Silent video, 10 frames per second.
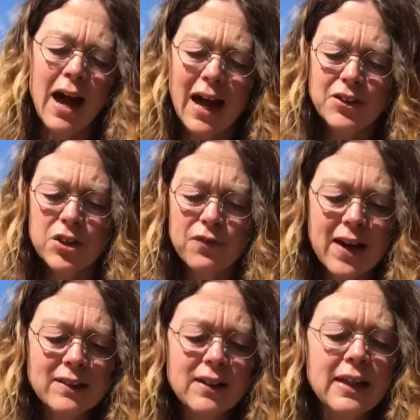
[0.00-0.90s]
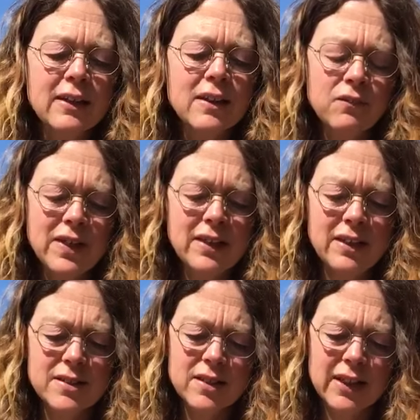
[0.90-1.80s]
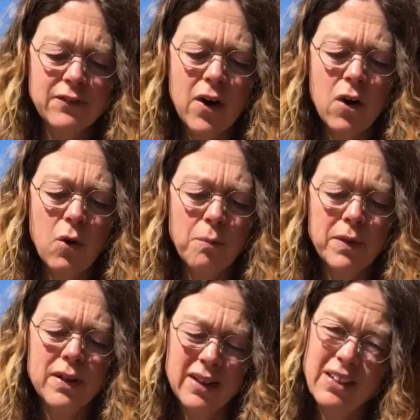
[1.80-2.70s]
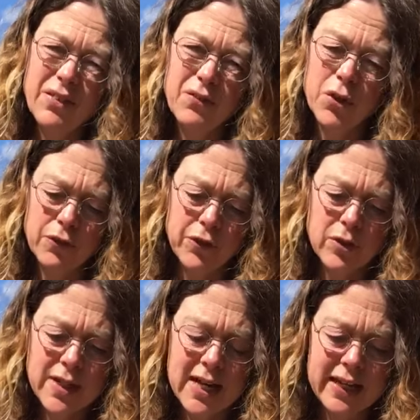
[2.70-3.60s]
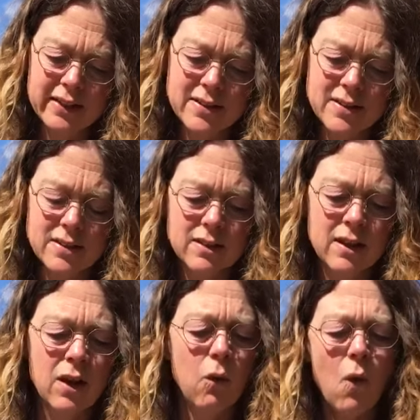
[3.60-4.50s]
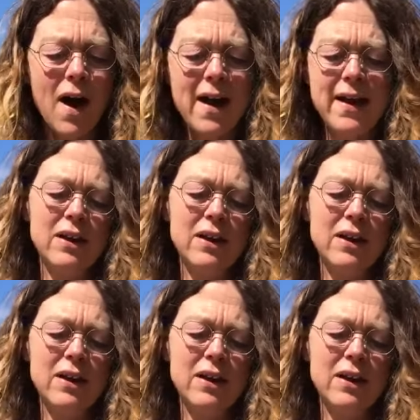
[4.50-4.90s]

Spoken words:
I shall find it inconvenient to leave home, even for a few days." "Why?"